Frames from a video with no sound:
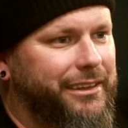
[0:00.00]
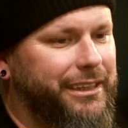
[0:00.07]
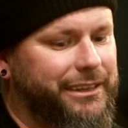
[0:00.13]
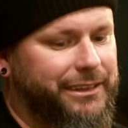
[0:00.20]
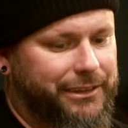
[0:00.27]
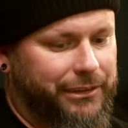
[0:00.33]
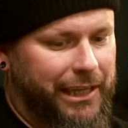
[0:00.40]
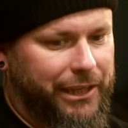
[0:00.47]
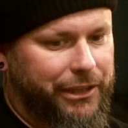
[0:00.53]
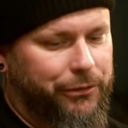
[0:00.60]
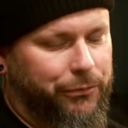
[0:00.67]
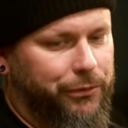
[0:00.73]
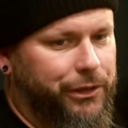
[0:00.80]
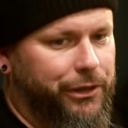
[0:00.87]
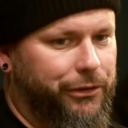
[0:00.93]
Because like
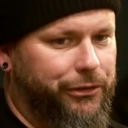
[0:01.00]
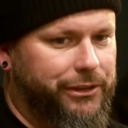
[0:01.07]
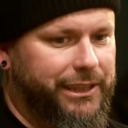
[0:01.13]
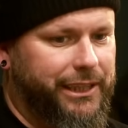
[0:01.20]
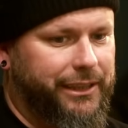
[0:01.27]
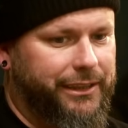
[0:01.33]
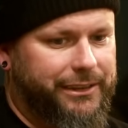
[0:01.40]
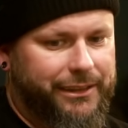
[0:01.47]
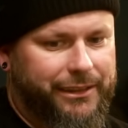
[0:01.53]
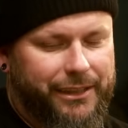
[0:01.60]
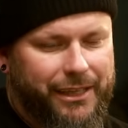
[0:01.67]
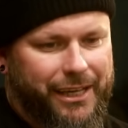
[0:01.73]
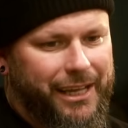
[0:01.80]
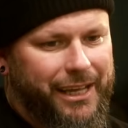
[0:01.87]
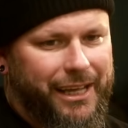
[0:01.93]
you said,
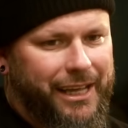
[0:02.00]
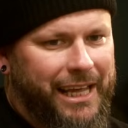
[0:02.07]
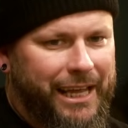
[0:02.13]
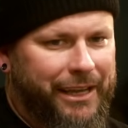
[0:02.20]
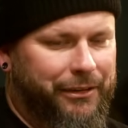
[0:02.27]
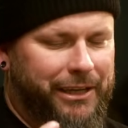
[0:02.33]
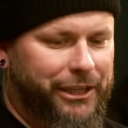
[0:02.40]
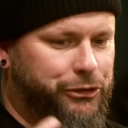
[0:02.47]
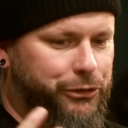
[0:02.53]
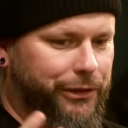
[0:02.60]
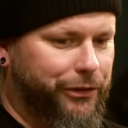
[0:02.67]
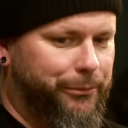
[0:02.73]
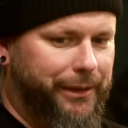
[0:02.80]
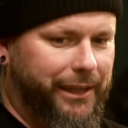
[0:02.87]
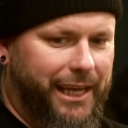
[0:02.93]
it
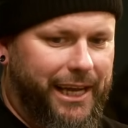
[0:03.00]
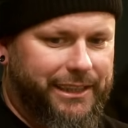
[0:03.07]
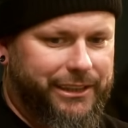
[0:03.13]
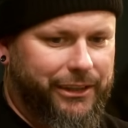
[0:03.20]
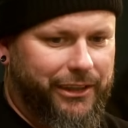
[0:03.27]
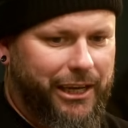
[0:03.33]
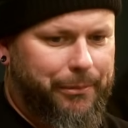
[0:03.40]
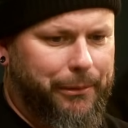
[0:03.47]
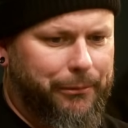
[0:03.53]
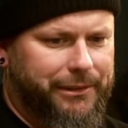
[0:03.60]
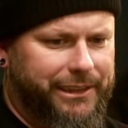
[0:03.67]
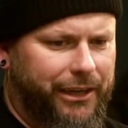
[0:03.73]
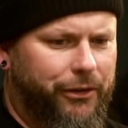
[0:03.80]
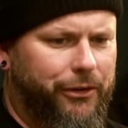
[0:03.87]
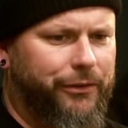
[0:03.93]
triggered me last year. A lot of people
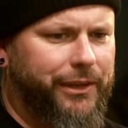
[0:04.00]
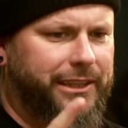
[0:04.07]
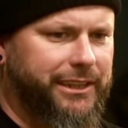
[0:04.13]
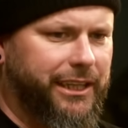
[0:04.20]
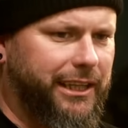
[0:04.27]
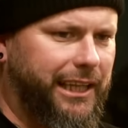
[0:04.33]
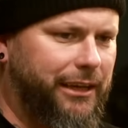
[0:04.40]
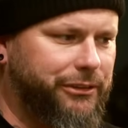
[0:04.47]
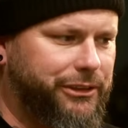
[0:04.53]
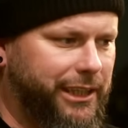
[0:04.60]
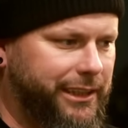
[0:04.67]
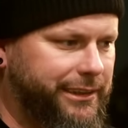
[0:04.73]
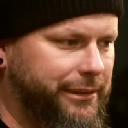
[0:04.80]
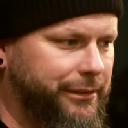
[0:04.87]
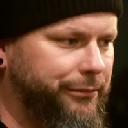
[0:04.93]
say, "Oh, that's a clout
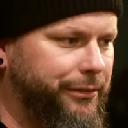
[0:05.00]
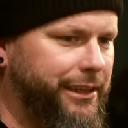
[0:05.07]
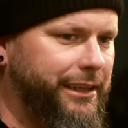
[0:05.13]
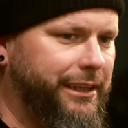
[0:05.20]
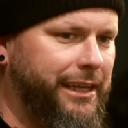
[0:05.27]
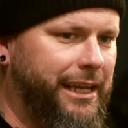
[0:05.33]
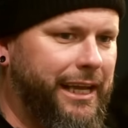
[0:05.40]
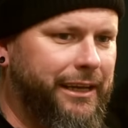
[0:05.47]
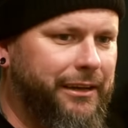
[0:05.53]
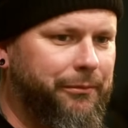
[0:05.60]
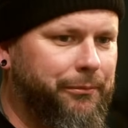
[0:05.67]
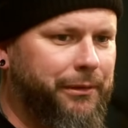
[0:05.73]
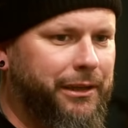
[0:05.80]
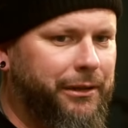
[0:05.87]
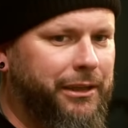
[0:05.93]
chasing event," and
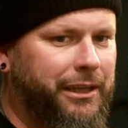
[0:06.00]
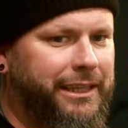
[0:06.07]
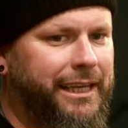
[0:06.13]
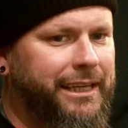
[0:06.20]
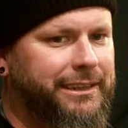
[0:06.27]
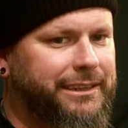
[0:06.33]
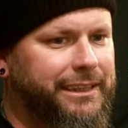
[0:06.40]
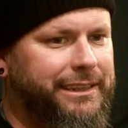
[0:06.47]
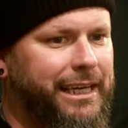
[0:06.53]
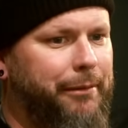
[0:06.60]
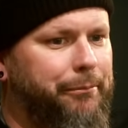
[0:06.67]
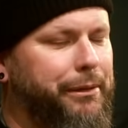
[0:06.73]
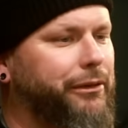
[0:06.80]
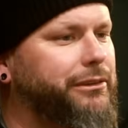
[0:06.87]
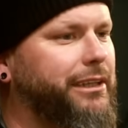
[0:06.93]
the thing is, it's
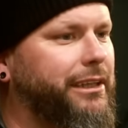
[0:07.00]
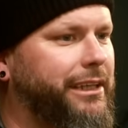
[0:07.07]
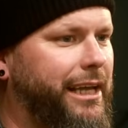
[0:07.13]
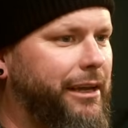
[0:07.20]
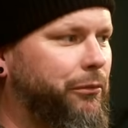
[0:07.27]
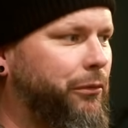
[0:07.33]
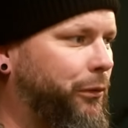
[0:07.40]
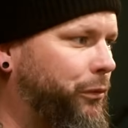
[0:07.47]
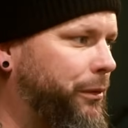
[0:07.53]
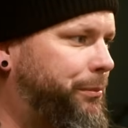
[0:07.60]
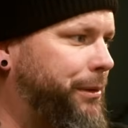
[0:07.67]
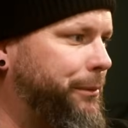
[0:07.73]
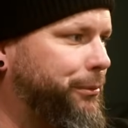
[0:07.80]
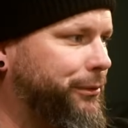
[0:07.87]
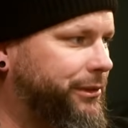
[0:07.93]
not built on that. What
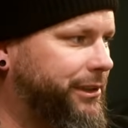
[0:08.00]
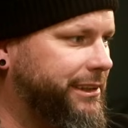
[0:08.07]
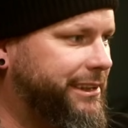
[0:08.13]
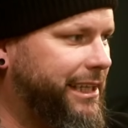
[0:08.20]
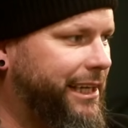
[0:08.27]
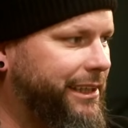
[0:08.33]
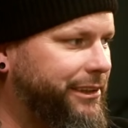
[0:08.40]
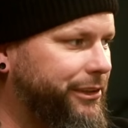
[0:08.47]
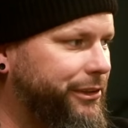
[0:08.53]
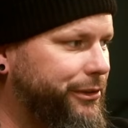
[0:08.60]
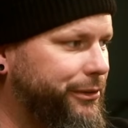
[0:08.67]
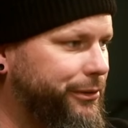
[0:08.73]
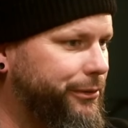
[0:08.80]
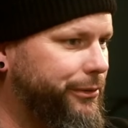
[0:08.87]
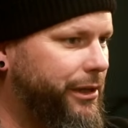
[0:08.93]
people decide to
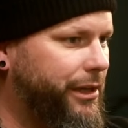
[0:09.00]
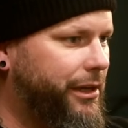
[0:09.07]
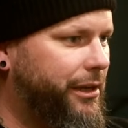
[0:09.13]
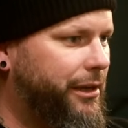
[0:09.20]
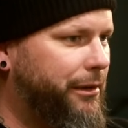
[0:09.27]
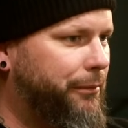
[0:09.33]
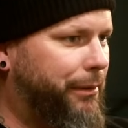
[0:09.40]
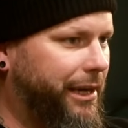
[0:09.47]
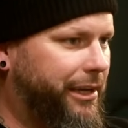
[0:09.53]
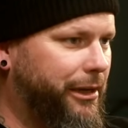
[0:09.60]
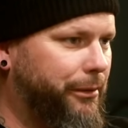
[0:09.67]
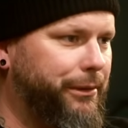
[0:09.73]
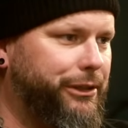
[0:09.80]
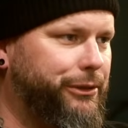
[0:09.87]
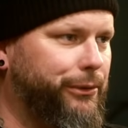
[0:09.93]
do by
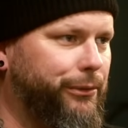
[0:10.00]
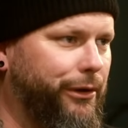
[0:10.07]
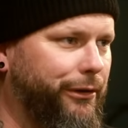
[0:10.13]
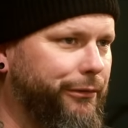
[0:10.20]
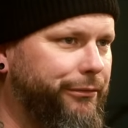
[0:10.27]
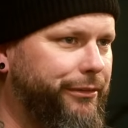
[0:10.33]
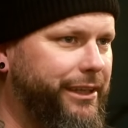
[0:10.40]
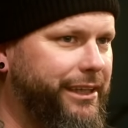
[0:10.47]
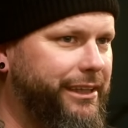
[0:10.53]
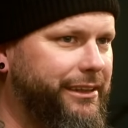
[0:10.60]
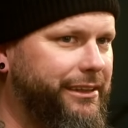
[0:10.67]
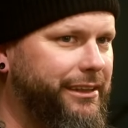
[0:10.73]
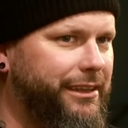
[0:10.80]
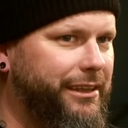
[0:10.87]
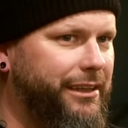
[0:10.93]
coming to our event
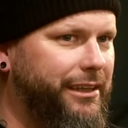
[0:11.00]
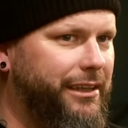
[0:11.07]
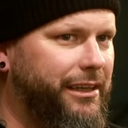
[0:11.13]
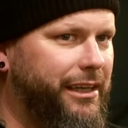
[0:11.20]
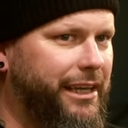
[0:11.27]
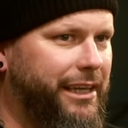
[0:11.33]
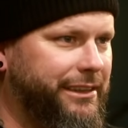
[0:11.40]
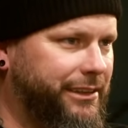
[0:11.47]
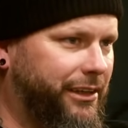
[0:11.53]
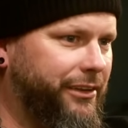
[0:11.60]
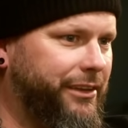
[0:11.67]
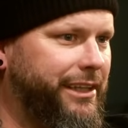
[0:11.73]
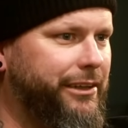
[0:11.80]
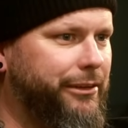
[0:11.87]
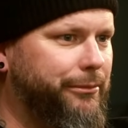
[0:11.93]
is
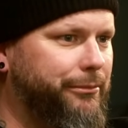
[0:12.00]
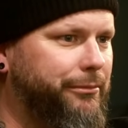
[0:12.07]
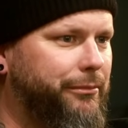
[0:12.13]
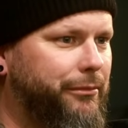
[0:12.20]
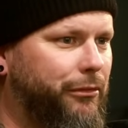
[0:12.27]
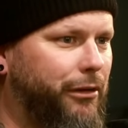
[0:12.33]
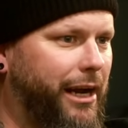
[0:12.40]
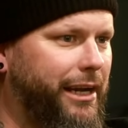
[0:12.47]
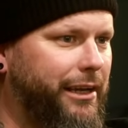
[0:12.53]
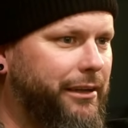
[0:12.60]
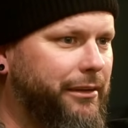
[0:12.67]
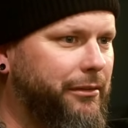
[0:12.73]
on them, right?